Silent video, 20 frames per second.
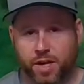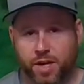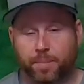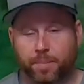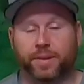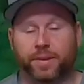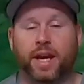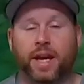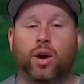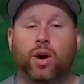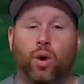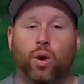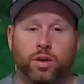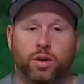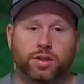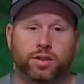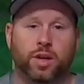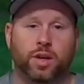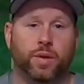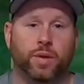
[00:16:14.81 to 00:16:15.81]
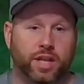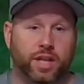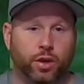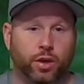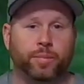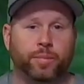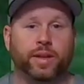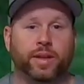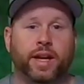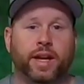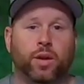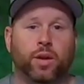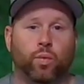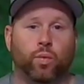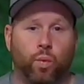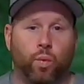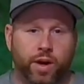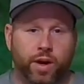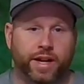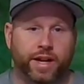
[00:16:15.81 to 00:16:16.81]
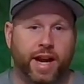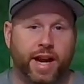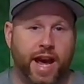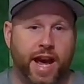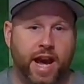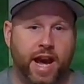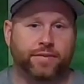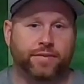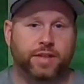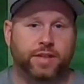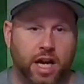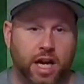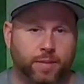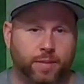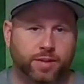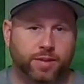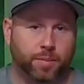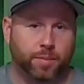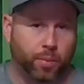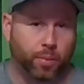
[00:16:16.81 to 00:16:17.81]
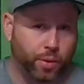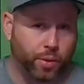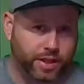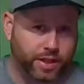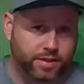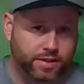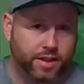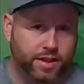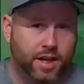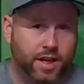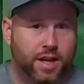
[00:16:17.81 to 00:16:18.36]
but they also accumulate 1.5 times the points.